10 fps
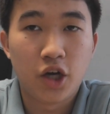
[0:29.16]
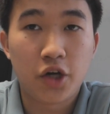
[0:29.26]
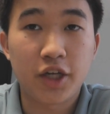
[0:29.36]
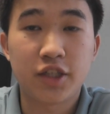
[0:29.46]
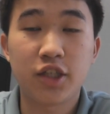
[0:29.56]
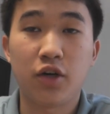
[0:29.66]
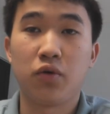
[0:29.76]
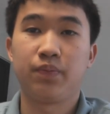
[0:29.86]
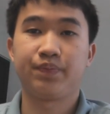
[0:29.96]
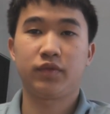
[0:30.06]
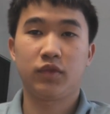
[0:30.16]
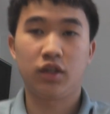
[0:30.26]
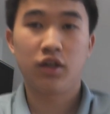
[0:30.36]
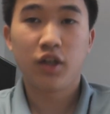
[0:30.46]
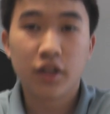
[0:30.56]
Okay, so
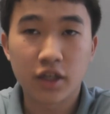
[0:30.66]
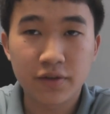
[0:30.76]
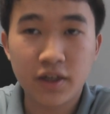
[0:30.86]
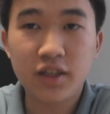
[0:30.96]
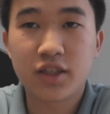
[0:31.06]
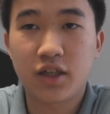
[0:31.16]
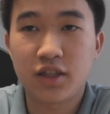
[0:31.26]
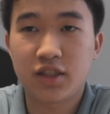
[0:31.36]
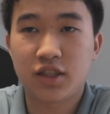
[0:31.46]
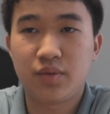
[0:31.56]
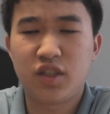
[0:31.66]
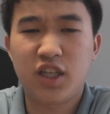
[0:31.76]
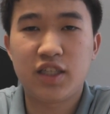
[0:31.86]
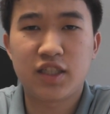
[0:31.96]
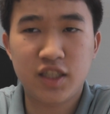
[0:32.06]
Necrovalley's card text has been
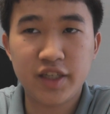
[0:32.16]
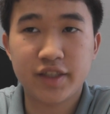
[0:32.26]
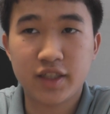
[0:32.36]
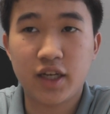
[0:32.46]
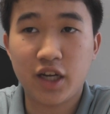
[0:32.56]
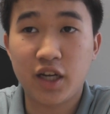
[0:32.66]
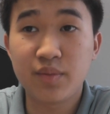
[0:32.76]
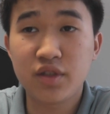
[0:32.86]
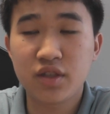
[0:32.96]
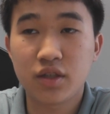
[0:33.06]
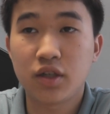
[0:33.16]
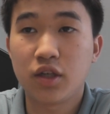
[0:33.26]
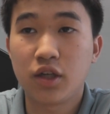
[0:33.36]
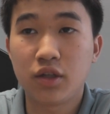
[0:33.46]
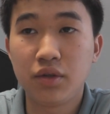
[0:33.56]
changed 6 times,
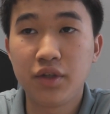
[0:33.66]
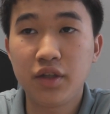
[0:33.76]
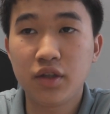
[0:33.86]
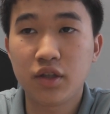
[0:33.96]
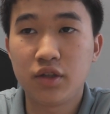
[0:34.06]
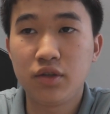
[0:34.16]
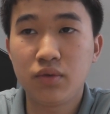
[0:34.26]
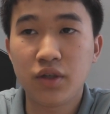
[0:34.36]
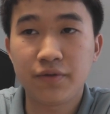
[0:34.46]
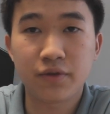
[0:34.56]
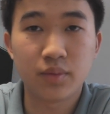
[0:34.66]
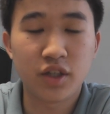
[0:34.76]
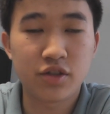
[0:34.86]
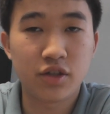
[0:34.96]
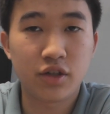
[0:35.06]
including the new one from
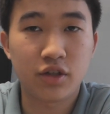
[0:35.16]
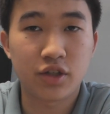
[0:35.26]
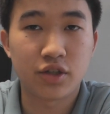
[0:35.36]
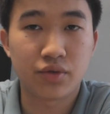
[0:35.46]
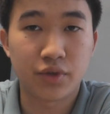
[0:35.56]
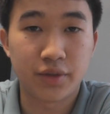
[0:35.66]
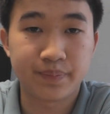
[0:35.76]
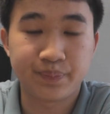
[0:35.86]
Legendary Collection 3.